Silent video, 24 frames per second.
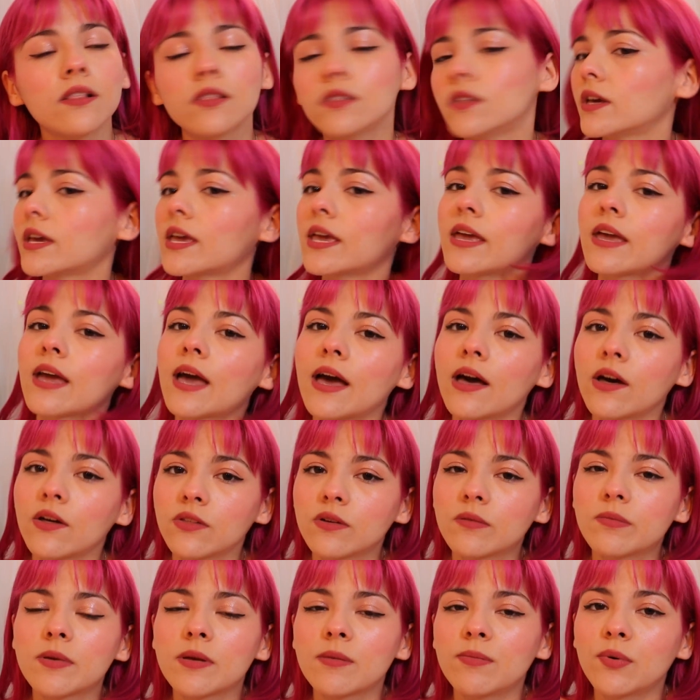looking at
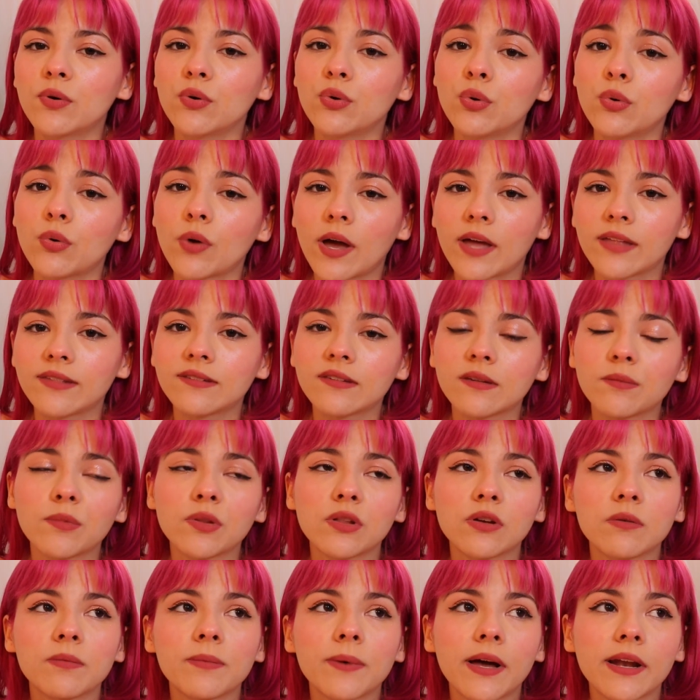other people who had
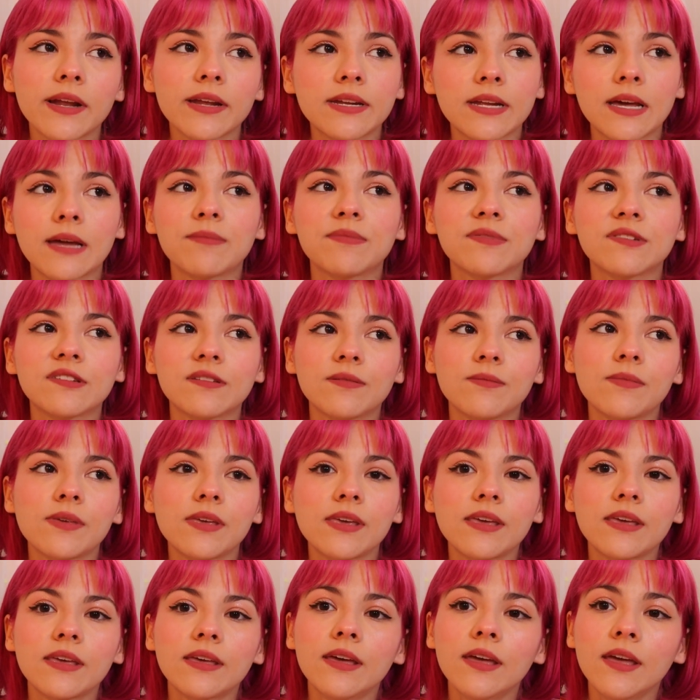similar body types to
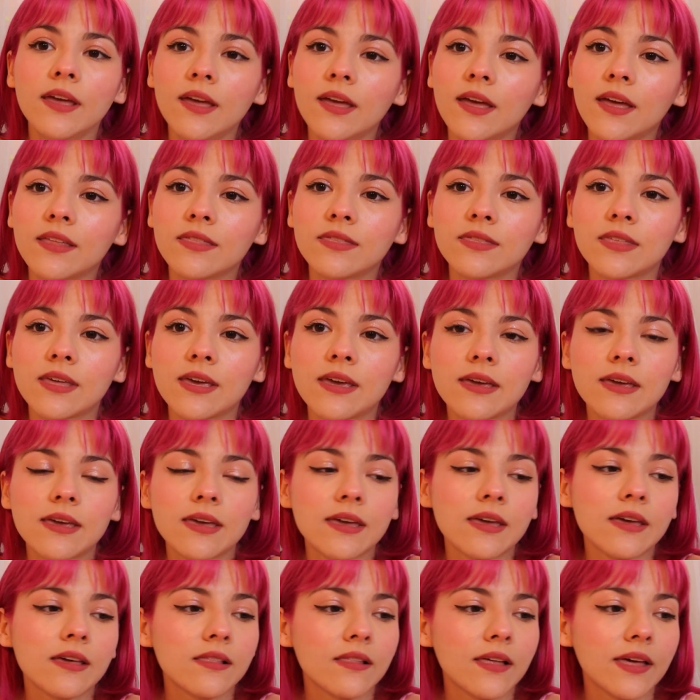me and
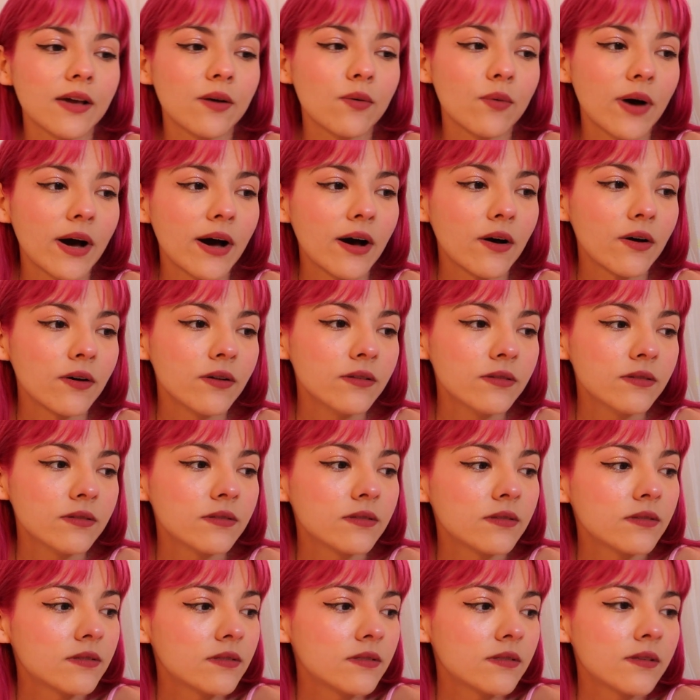thinking like, wow,
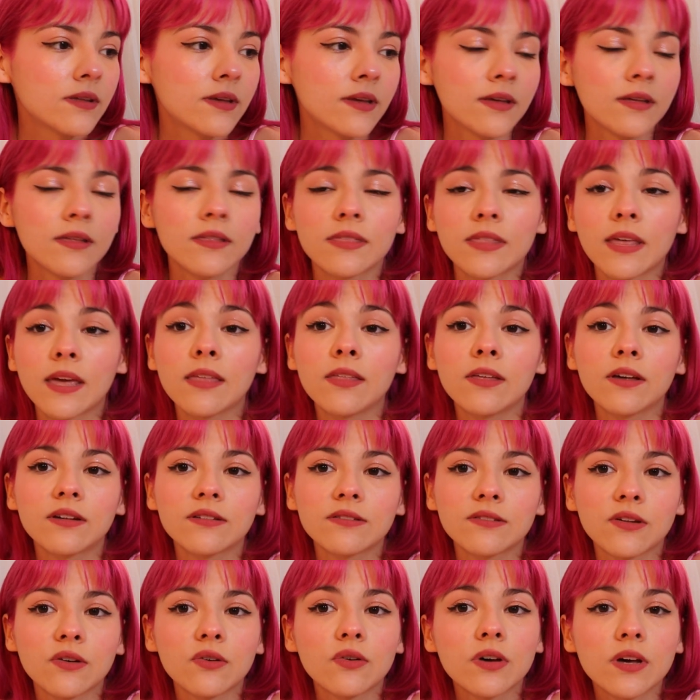they look
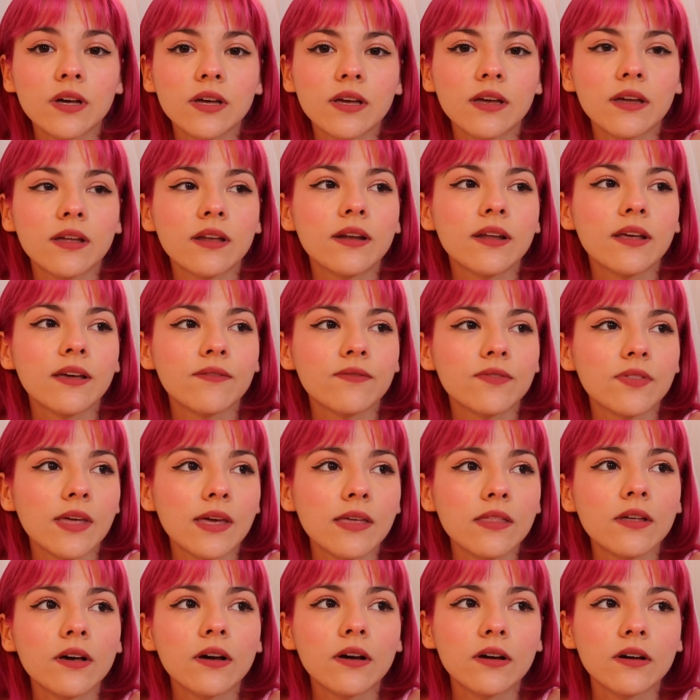so good. If
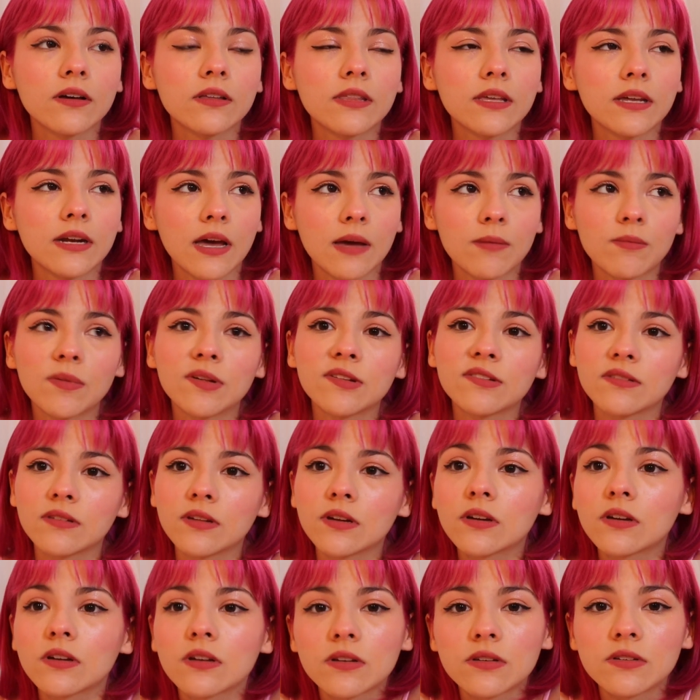they look good, then I must
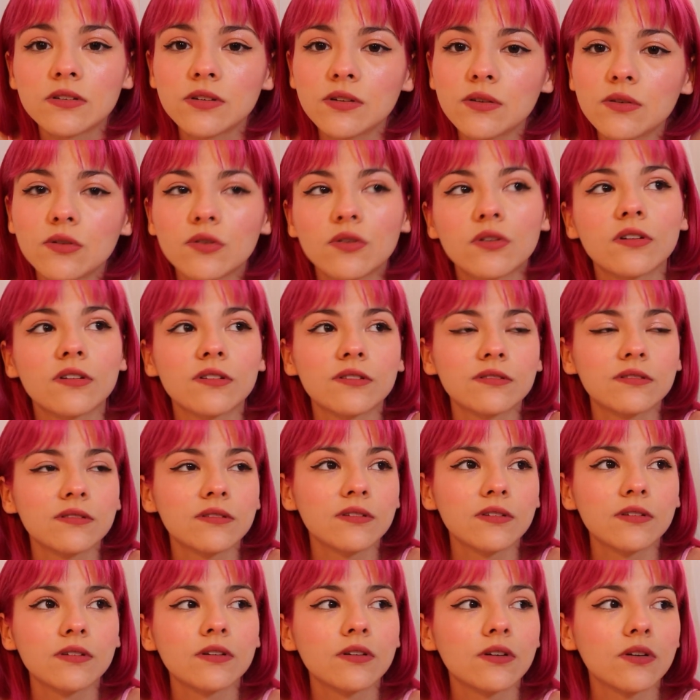look good too, because
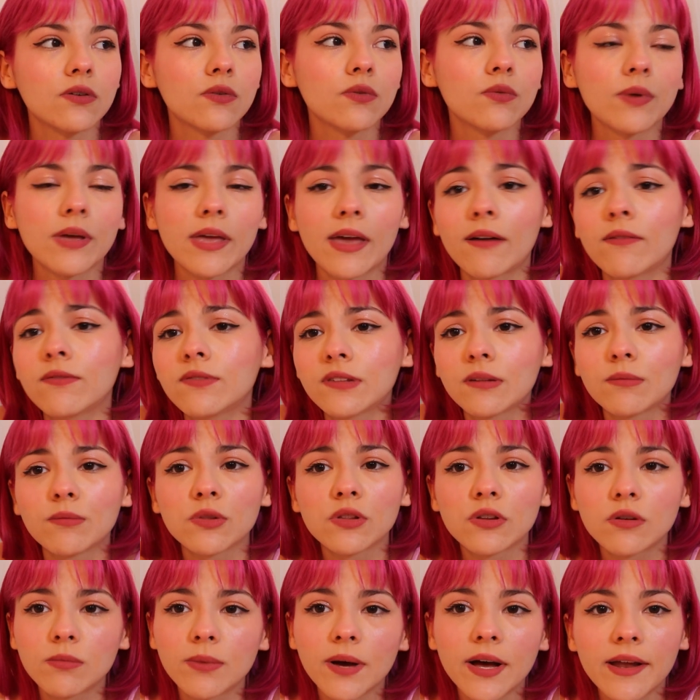you know, we have
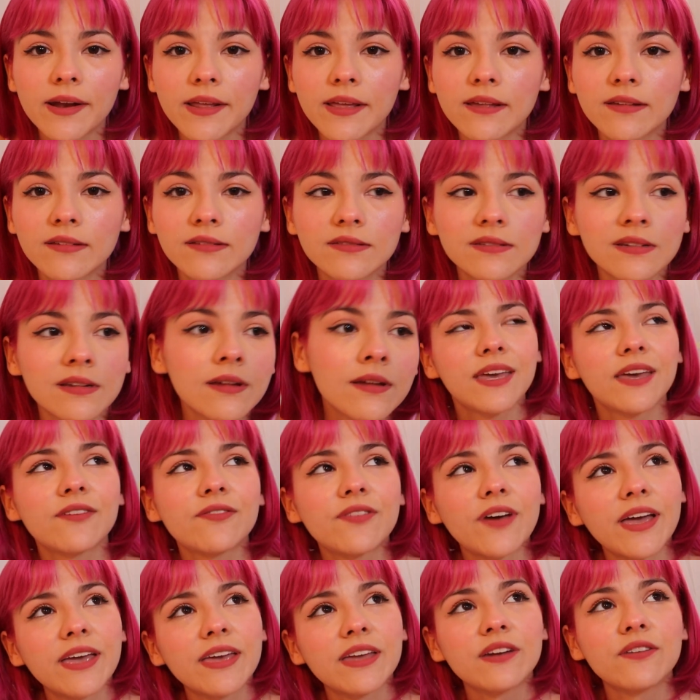similar bodies. If
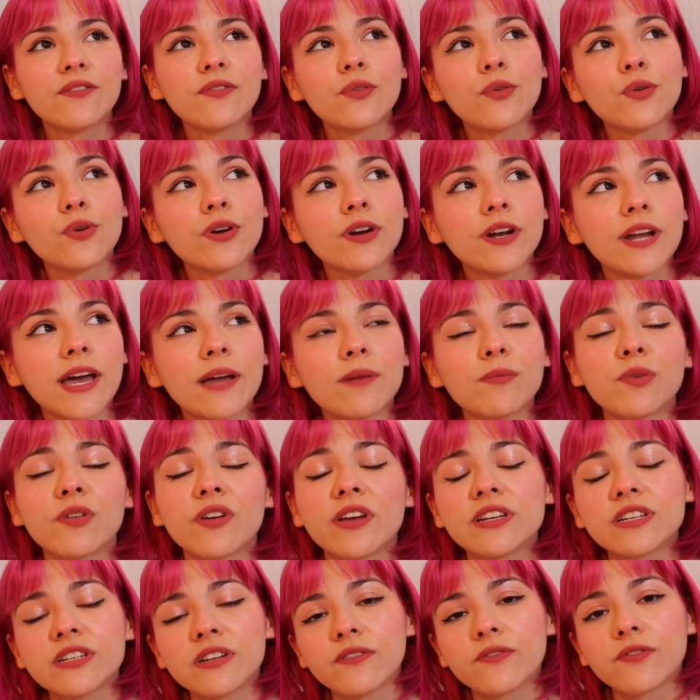I can afford
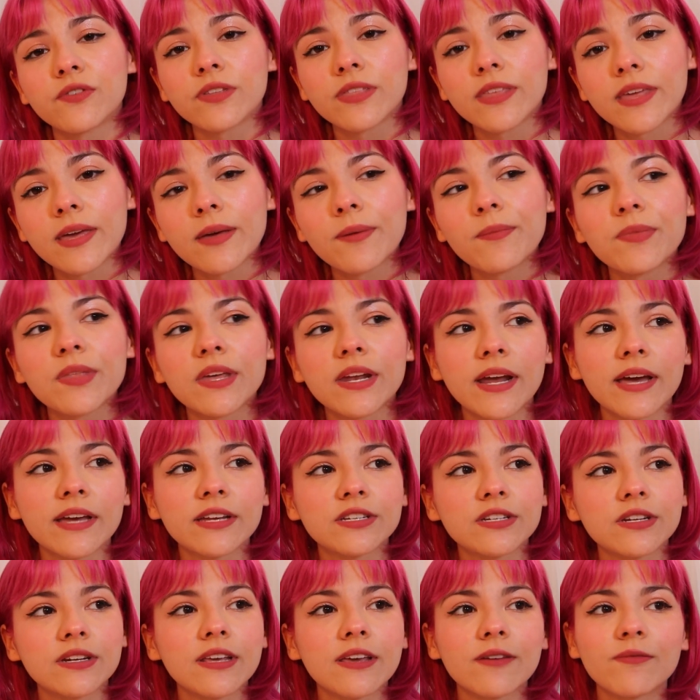admiration for them, then I
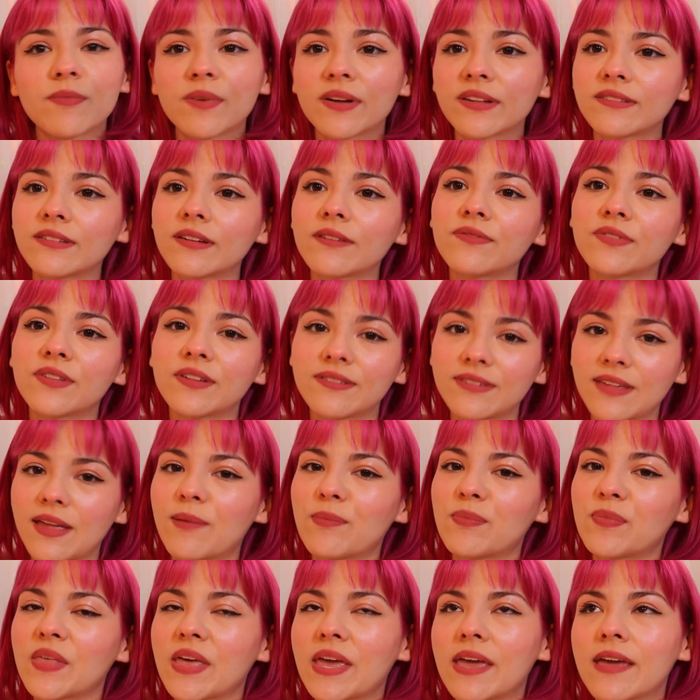should give myself the
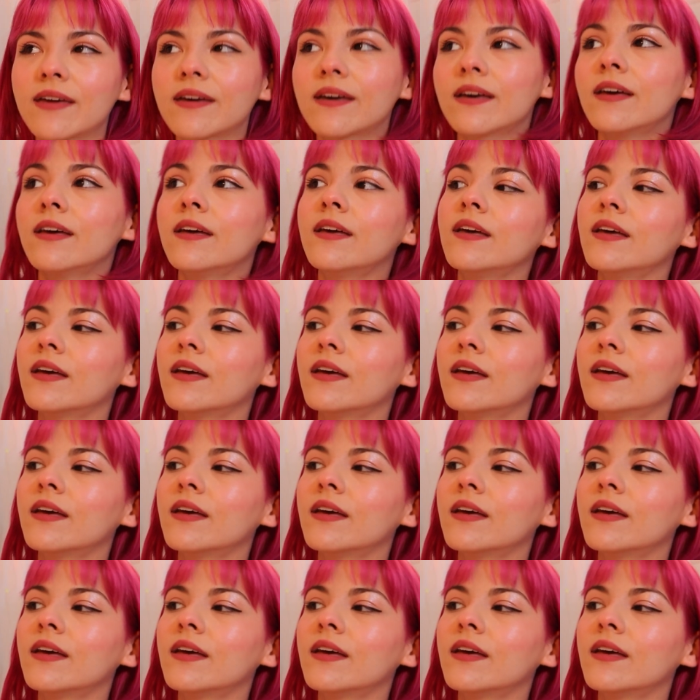same thing.